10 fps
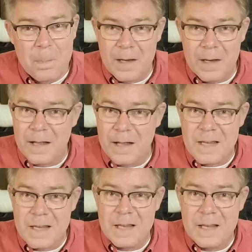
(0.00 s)
And not
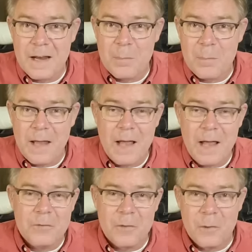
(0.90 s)
saying that about
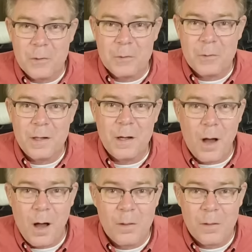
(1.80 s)
absolutely
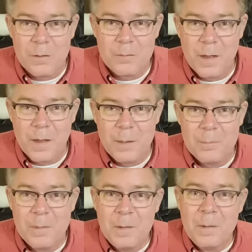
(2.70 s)
all of them,